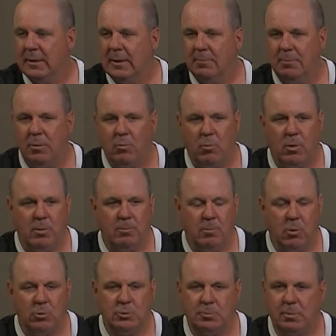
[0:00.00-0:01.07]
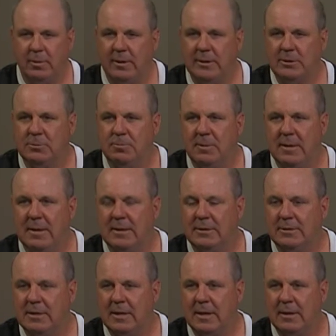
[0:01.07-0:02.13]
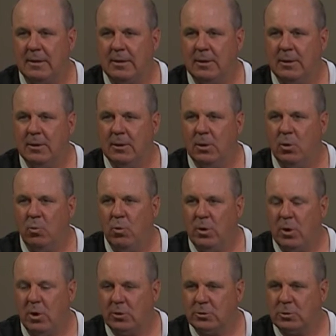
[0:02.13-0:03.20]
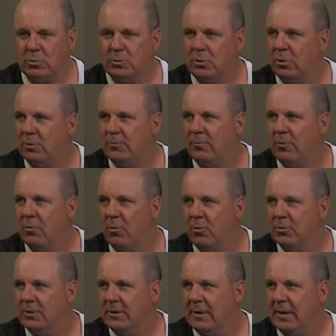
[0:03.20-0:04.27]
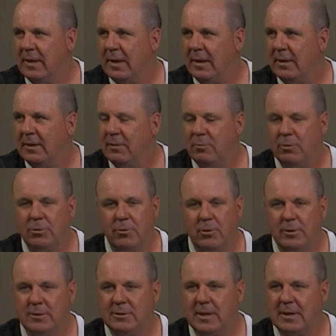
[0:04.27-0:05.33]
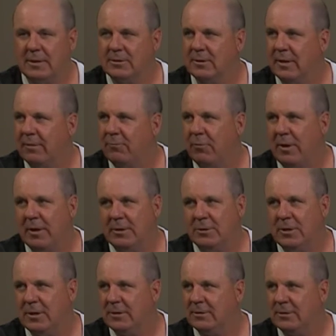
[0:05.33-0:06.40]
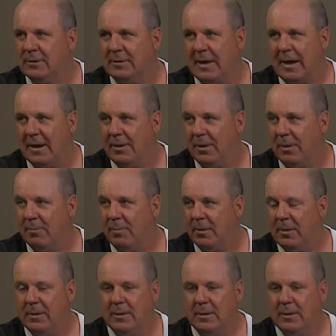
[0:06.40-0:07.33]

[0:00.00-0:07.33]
But what most pleased me is that we also searched for goals at the end. And with 30 seconds left, we had a chance to tie it up.